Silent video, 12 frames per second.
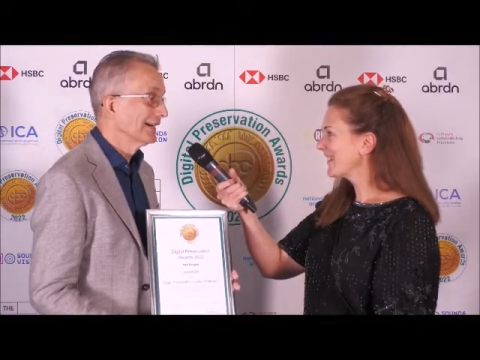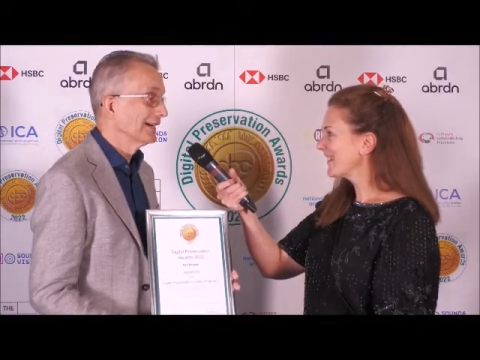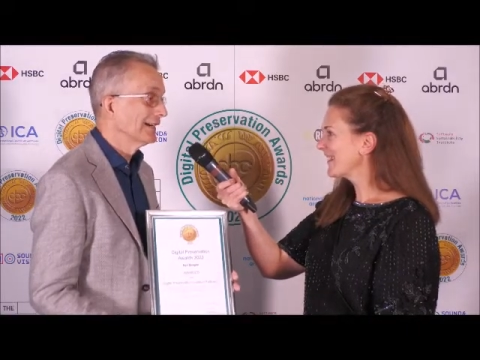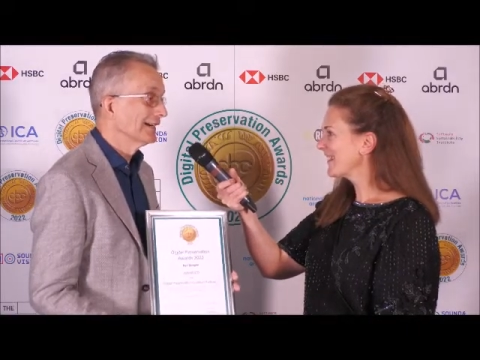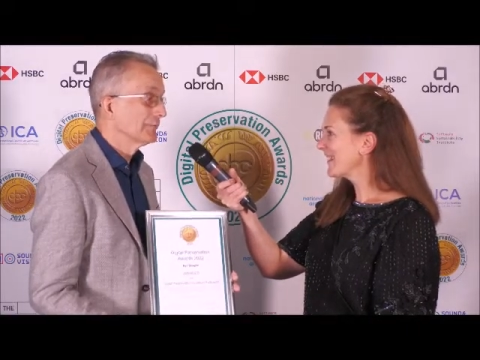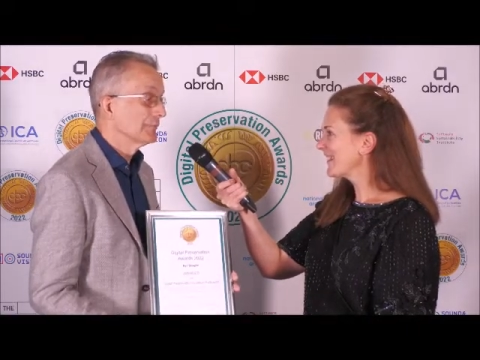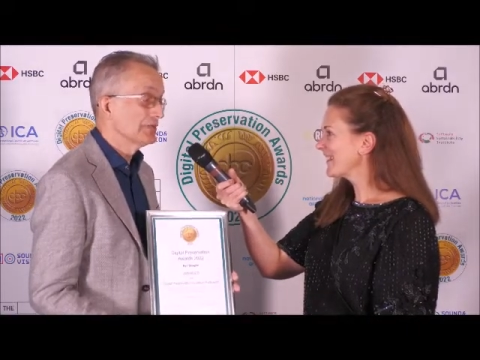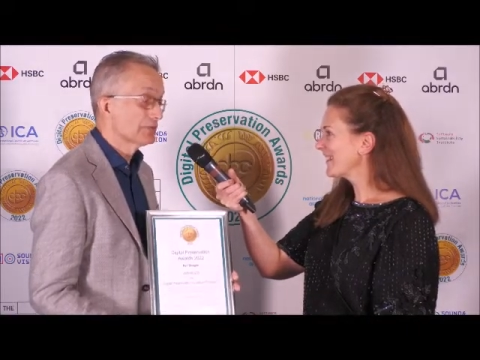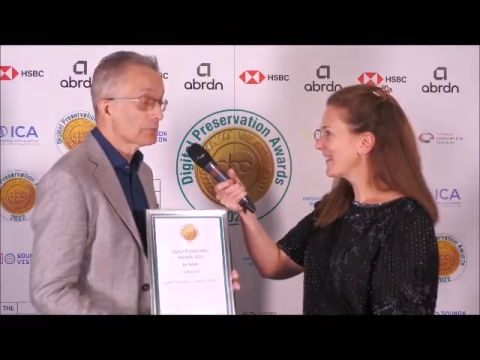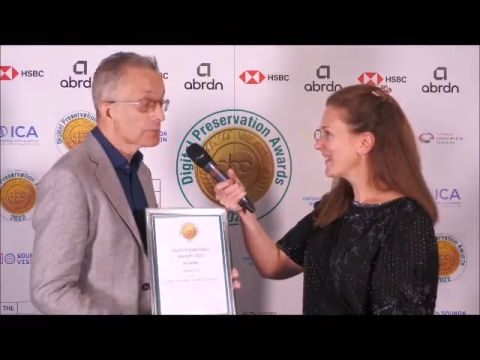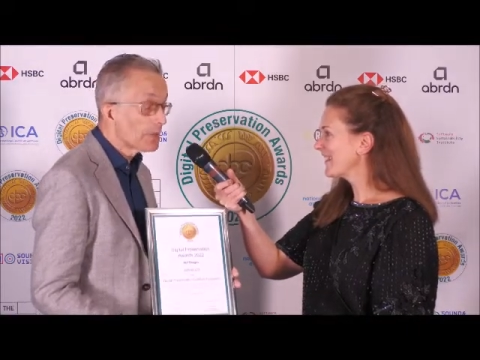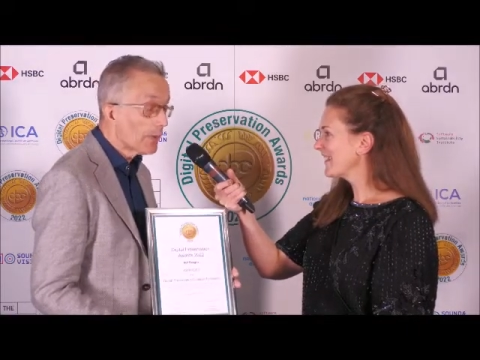Speaker 1: Um, it's
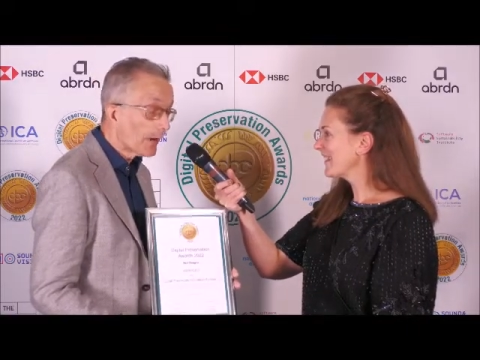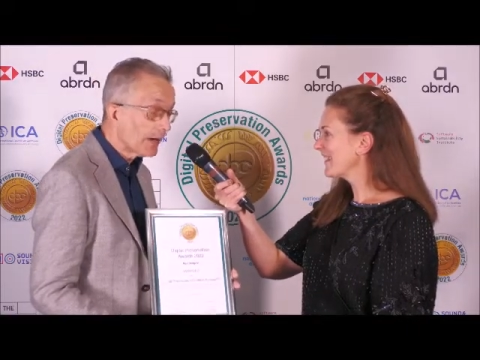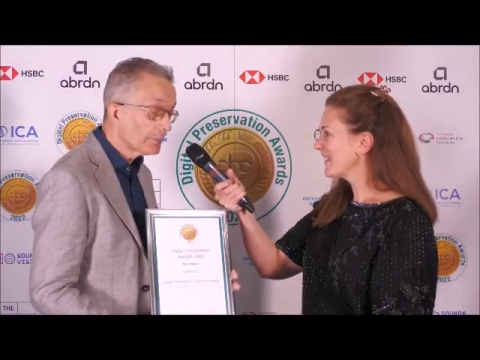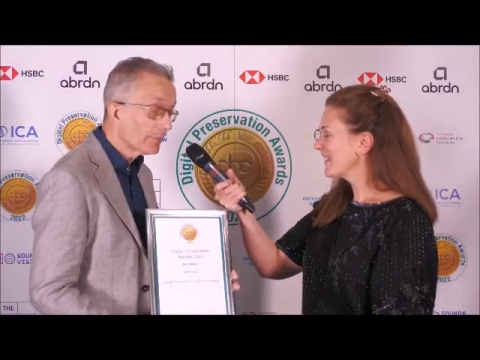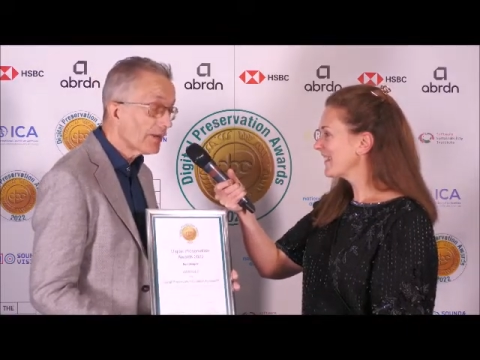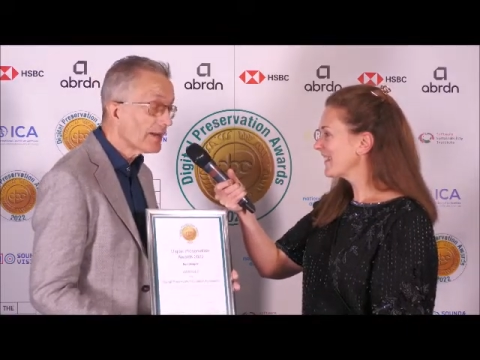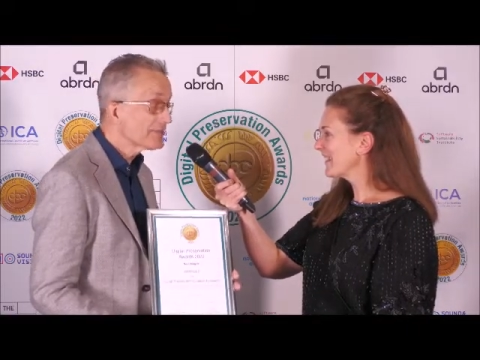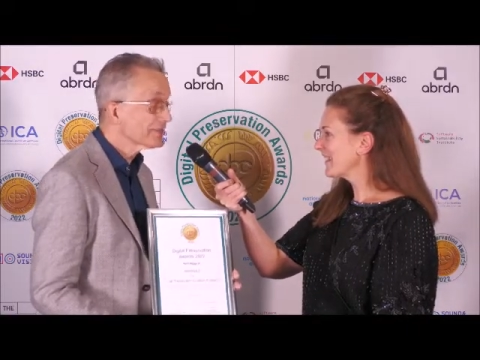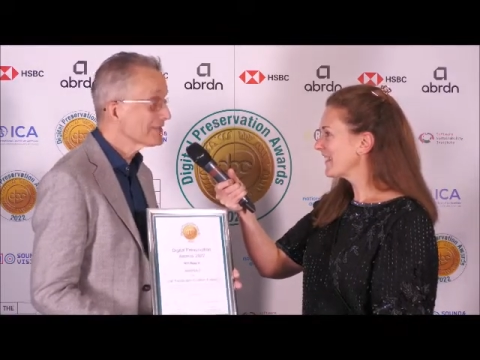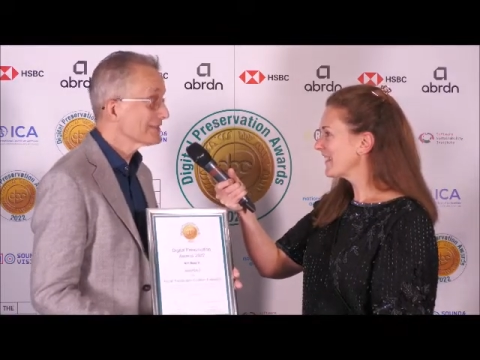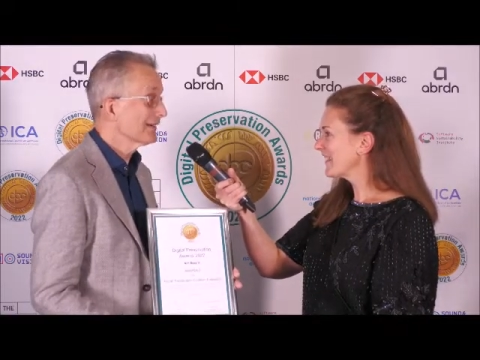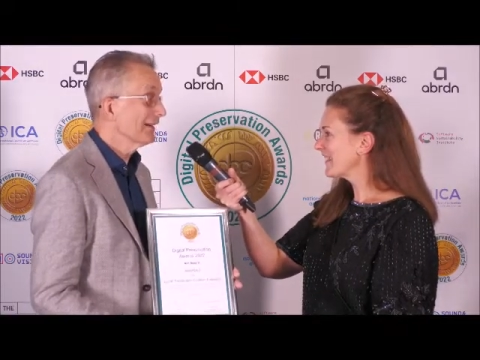also
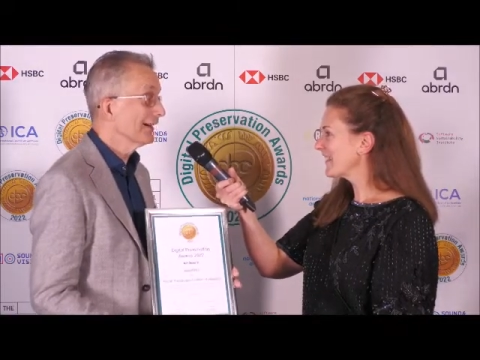iPRES.